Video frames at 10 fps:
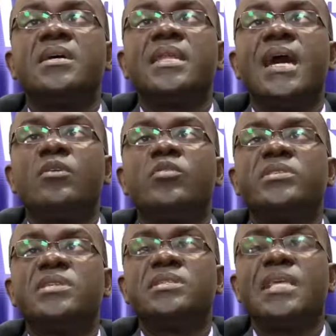Now
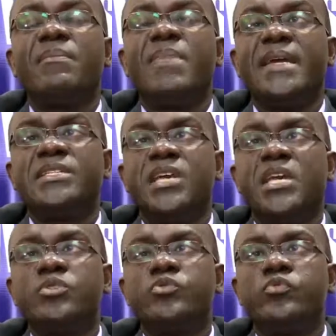notice that by
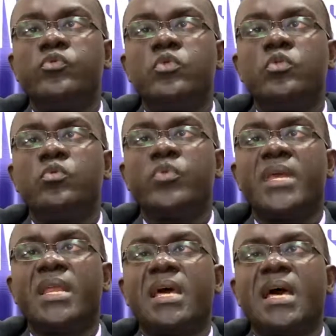chains rule, we
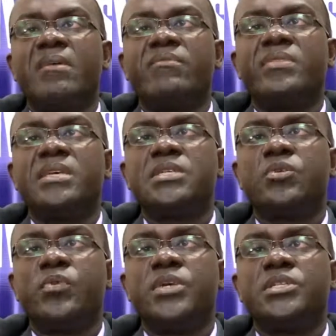can have this
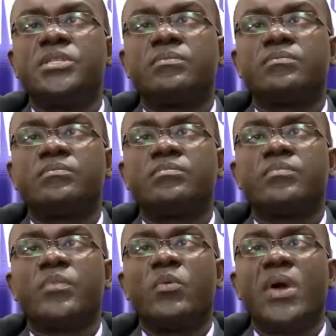equation,
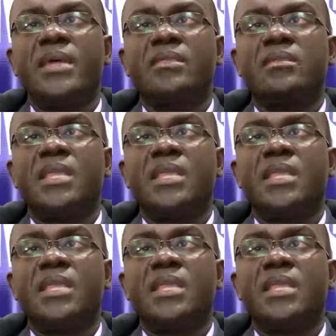right?